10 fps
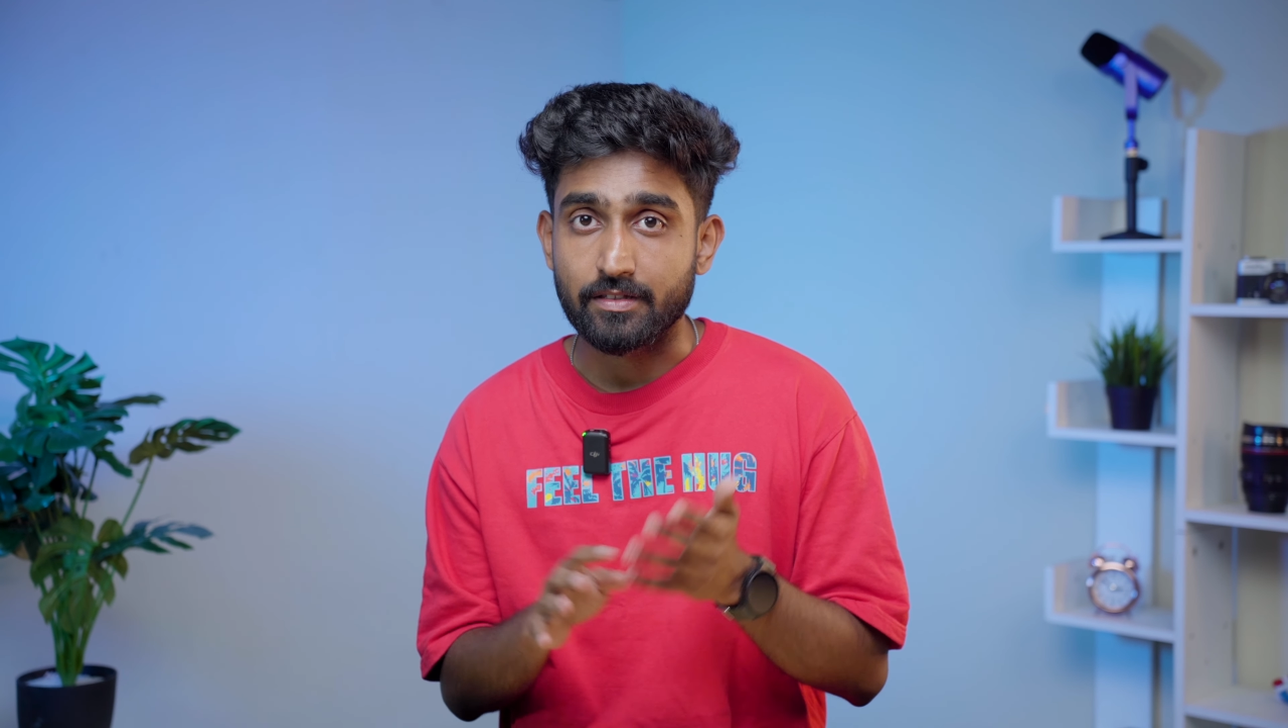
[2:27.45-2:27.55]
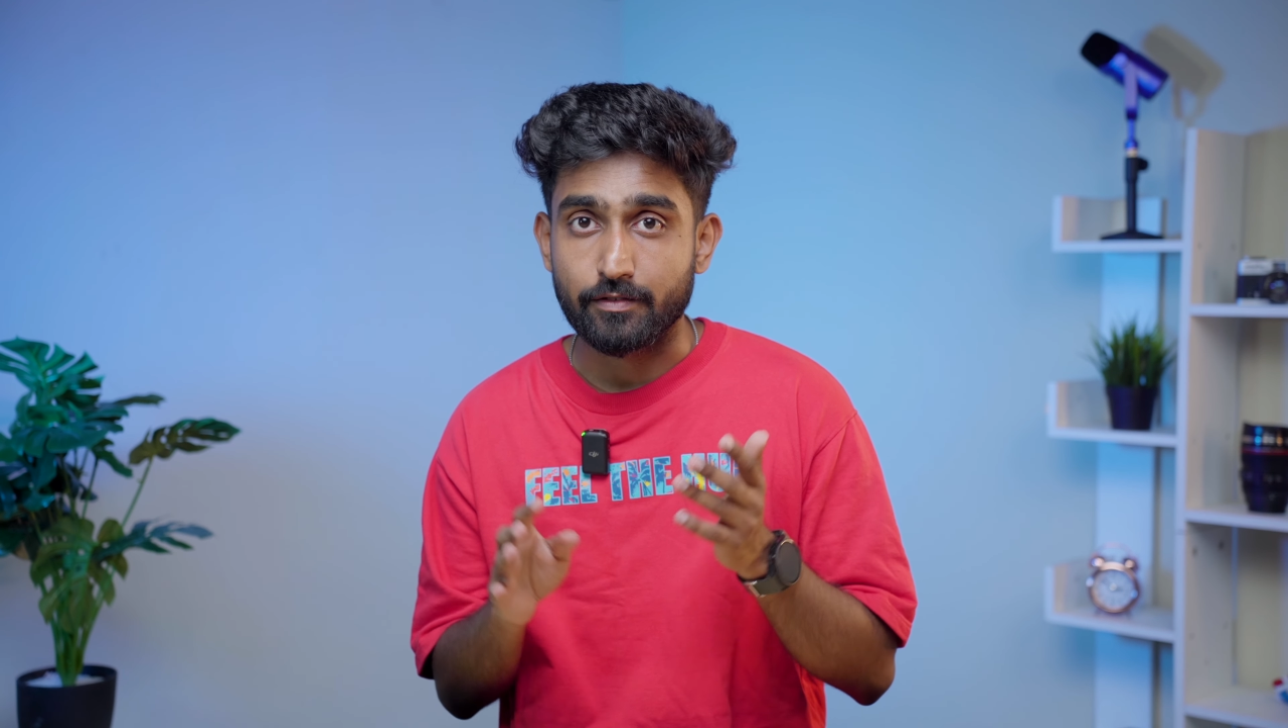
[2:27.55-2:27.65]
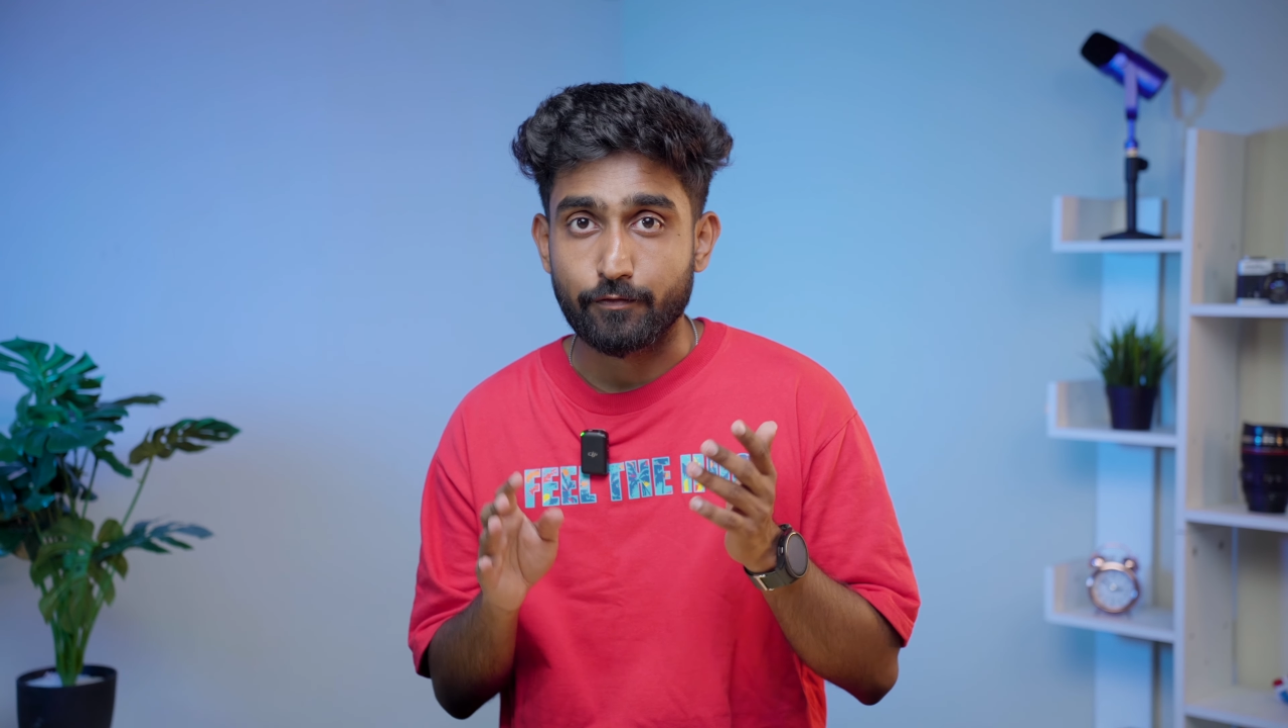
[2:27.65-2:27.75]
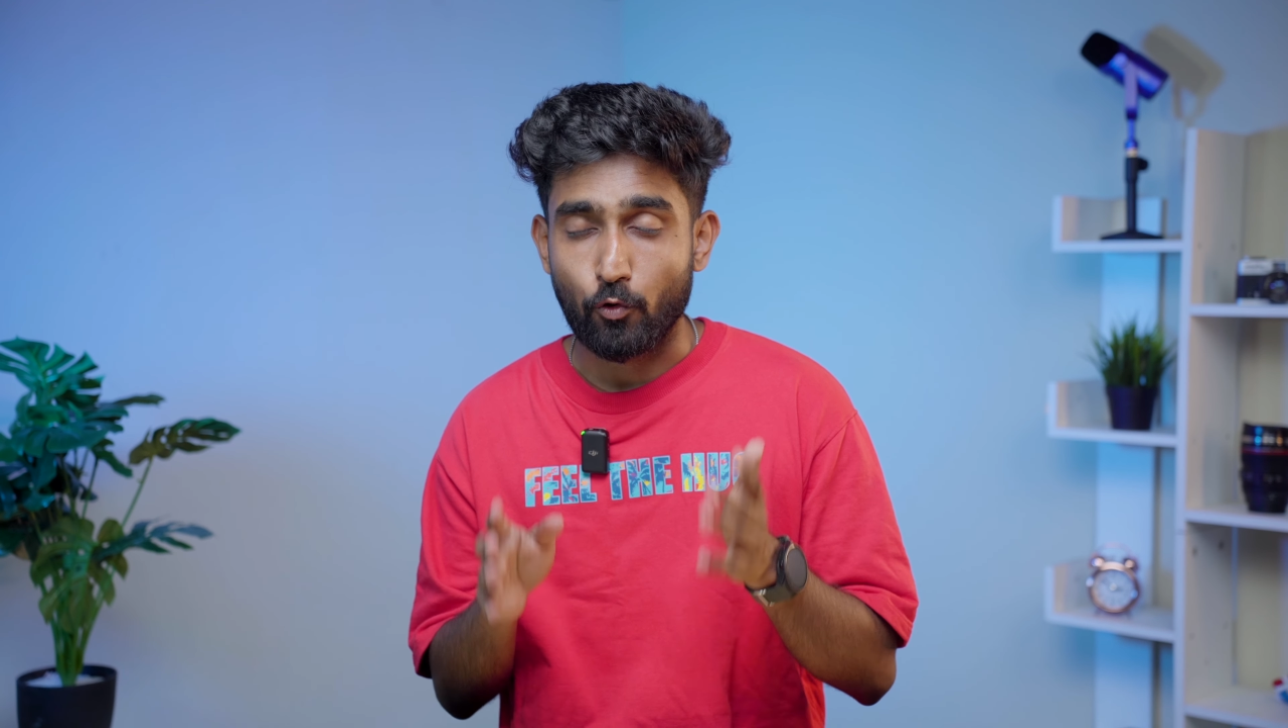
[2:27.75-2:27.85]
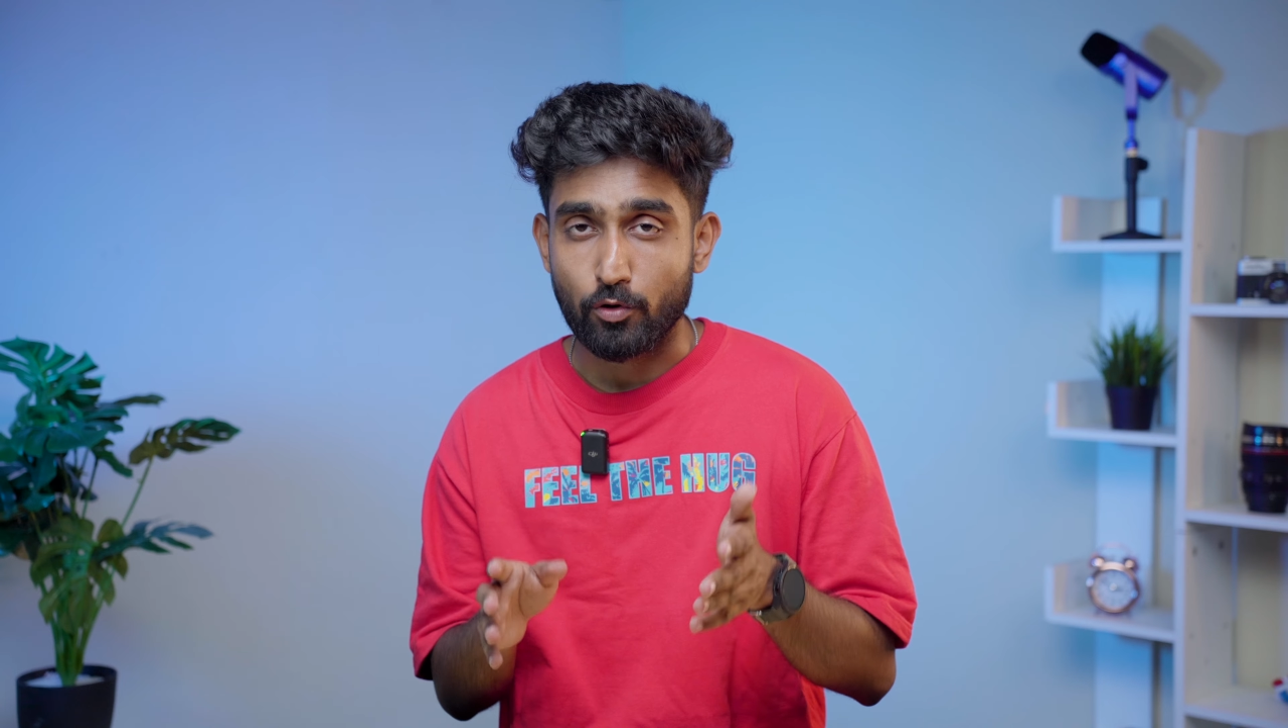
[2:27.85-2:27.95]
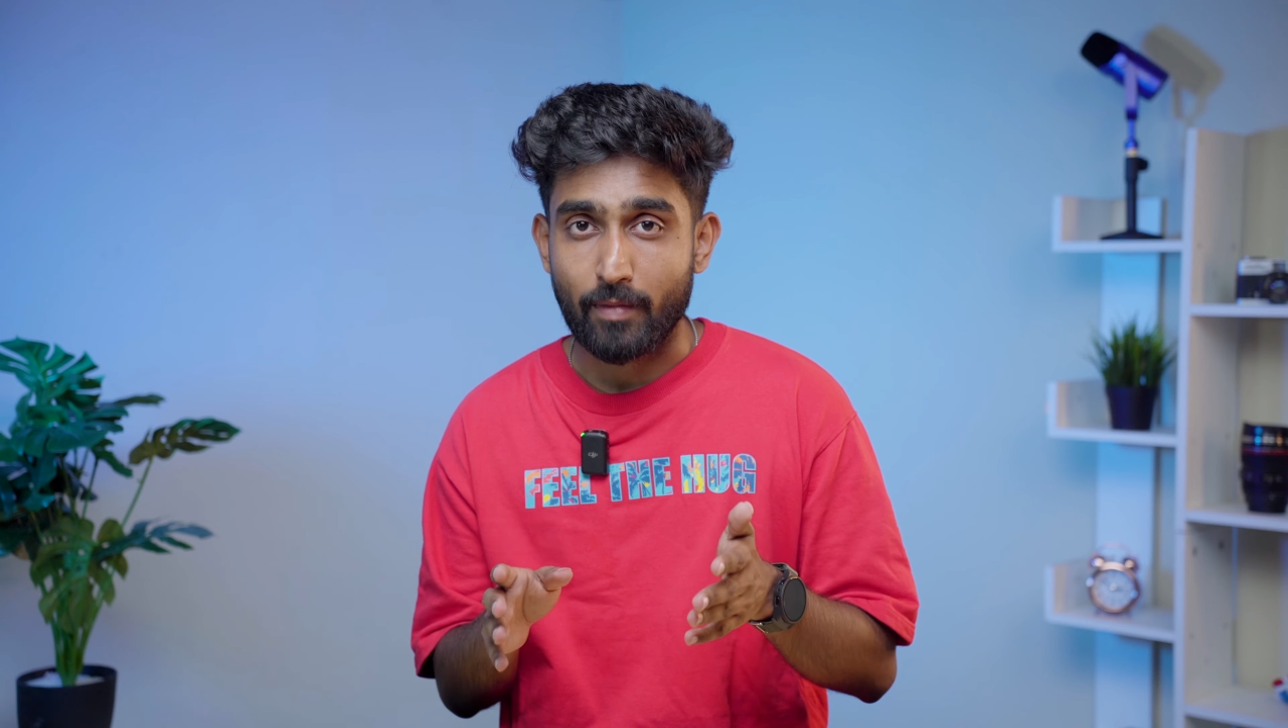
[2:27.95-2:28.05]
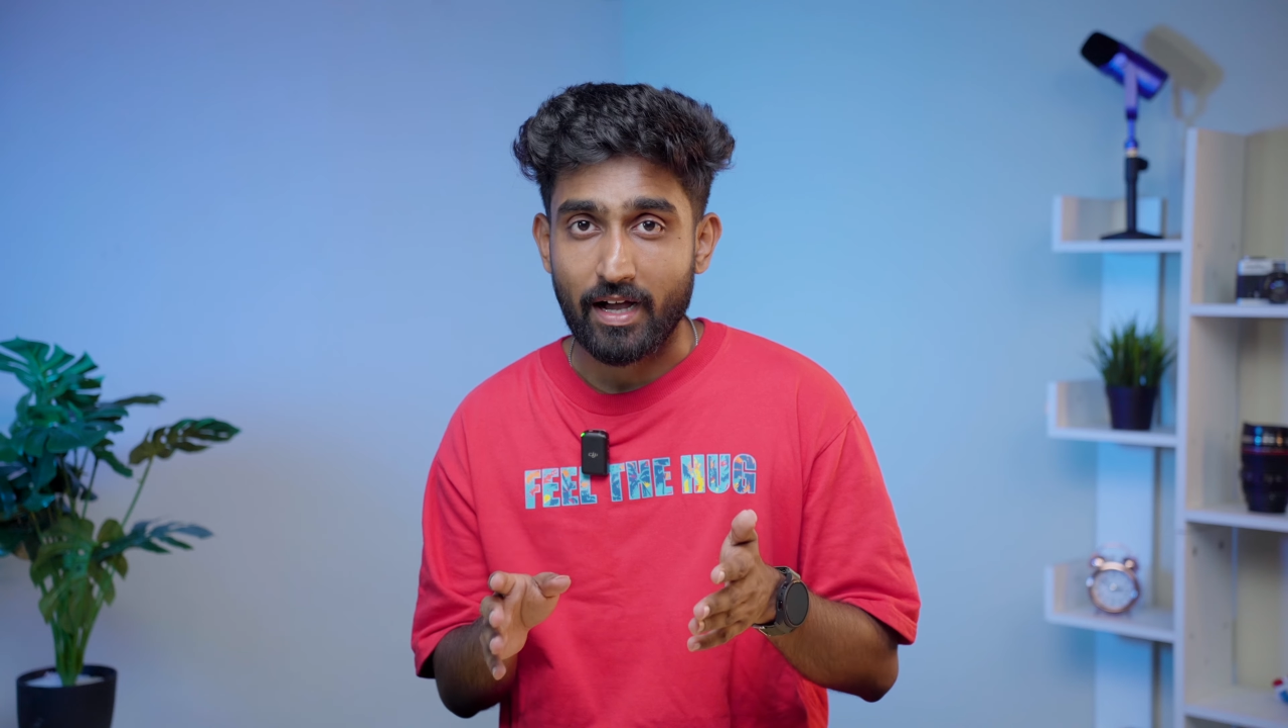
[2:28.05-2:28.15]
the phone